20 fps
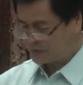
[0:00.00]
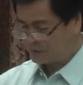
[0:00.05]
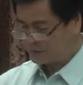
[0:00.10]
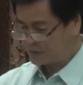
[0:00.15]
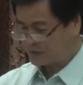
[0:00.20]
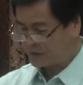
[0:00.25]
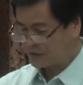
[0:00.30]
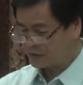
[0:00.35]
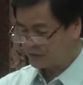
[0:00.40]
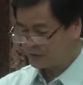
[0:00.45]

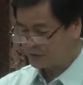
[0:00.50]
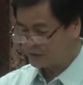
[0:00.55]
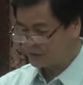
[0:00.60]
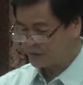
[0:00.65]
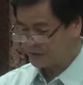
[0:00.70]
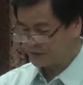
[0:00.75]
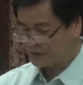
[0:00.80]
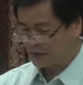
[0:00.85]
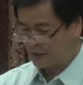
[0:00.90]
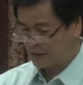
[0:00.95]
seems not to
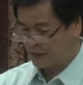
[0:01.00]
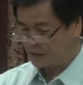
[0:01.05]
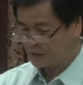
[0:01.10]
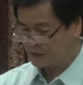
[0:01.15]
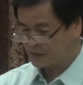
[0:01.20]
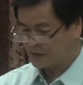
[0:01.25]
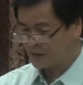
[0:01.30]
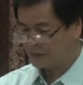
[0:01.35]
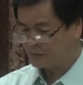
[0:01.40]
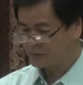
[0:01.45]
fit our
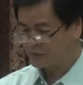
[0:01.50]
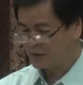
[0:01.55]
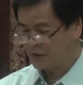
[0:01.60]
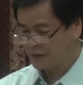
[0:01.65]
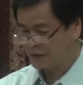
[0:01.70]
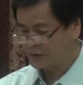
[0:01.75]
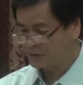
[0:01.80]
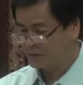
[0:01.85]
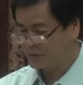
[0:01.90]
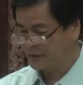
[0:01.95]

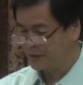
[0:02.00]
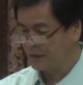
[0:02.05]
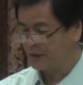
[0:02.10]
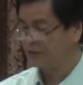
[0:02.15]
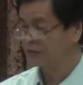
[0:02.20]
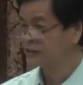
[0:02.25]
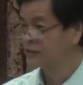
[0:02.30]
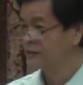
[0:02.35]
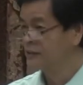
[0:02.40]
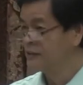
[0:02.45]
subject
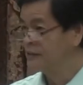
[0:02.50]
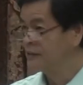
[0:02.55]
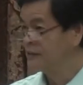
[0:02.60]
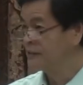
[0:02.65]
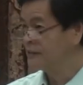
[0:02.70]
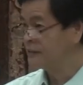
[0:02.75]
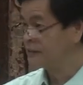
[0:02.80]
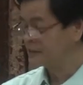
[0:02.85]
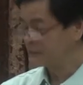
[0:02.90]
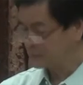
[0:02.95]
because
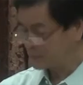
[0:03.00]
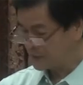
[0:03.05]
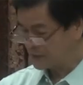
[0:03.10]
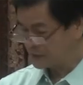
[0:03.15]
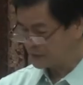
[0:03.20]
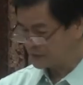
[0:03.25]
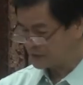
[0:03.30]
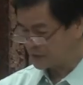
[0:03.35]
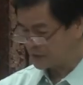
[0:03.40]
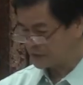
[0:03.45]
it
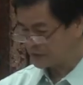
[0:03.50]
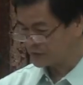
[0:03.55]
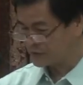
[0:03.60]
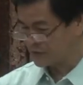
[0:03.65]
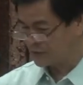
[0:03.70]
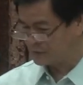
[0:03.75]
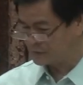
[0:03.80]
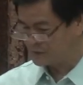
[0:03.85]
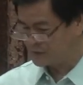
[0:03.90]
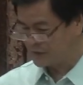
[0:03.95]
appears our
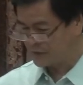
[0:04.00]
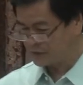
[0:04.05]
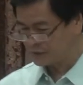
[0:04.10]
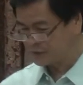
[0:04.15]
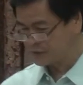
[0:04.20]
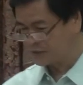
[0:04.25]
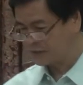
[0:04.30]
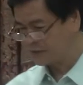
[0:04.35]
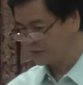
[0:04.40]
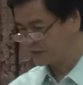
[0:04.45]
subject
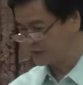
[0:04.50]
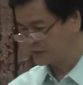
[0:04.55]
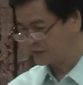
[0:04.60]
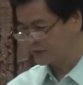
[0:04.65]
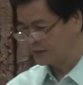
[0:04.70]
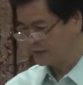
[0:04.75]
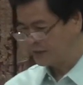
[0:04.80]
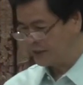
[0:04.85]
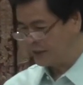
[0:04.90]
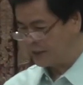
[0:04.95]
is
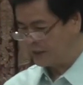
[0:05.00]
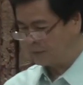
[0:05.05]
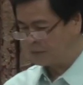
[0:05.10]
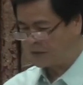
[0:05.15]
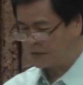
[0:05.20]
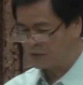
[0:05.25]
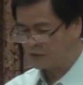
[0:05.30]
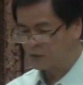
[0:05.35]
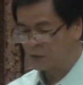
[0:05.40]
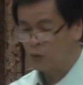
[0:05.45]

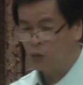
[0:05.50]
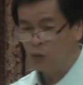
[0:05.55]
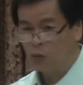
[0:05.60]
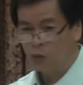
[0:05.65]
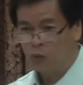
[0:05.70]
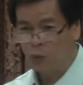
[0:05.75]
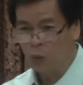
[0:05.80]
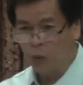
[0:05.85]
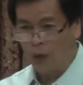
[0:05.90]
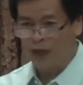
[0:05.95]
about
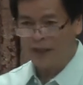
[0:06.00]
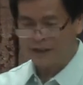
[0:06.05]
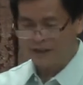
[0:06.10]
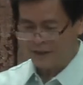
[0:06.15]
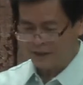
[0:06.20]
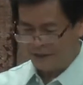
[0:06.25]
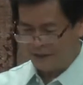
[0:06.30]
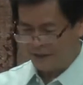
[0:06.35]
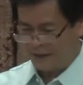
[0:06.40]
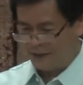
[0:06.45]

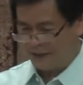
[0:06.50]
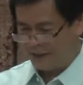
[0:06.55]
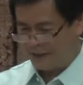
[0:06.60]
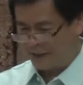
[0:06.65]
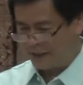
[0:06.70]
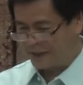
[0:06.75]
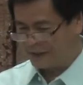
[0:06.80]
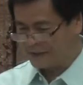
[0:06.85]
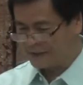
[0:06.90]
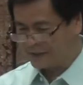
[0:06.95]
one
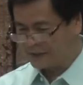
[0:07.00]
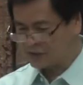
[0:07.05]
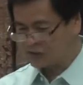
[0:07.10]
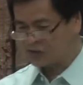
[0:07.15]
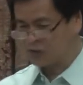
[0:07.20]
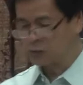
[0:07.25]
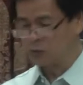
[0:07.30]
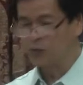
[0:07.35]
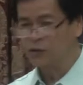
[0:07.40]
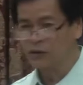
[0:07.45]
against
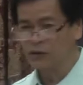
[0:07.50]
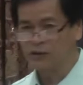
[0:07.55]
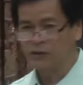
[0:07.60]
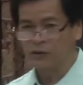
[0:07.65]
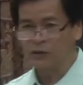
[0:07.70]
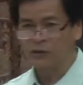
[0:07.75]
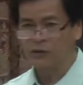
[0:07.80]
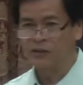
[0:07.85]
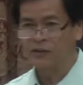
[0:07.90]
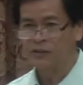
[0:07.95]
the
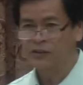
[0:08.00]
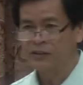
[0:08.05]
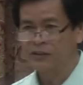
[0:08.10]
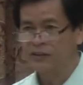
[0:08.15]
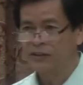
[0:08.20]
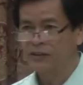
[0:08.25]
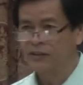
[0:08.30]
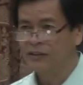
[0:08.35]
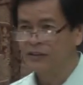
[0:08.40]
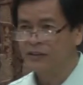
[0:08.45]
world or
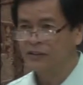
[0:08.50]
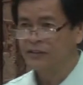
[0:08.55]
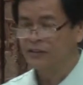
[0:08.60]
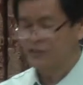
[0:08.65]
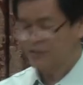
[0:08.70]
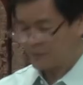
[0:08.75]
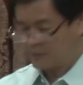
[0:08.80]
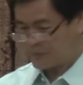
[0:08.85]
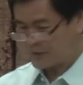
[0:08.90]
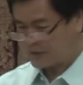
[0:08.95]

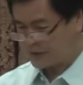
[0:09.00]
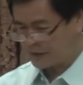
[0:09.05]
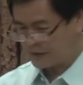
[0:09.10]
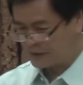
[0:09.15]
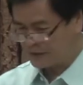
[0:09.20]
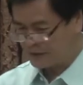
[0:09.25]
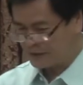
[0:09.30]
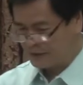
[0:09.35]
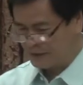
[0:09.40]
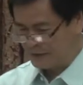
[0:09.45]

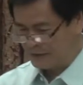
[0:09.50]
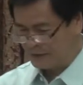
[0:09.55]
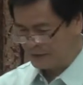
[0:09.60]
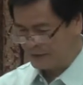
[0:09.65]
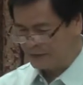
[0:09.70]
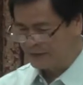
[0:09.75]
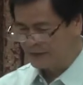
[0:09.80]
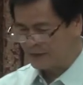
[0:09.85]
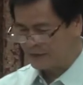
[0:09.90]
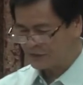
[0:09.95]
something
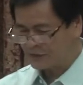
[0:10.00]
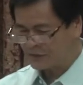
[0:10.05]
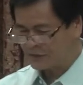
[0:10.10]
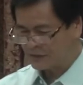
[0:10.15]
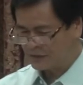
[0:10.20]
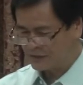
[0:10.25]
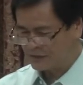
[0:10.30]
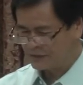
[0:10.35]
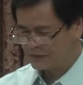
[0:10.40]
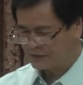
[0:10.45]
against
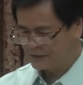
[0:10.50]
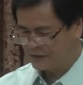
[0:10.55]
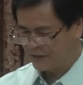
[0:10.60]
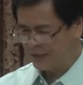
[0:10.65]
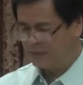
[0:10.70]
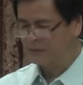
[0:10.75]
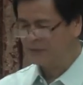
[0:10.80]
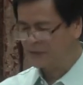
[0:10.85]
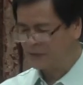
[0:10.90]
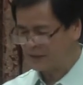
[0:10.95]

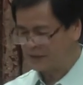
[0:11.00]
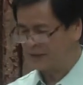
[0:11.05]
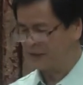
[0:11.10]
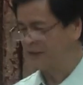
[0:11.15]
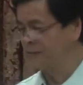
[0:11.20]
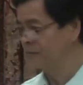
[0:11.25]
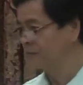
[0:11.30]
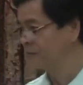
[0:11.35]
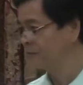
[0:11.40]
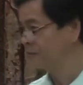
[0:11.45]
everything.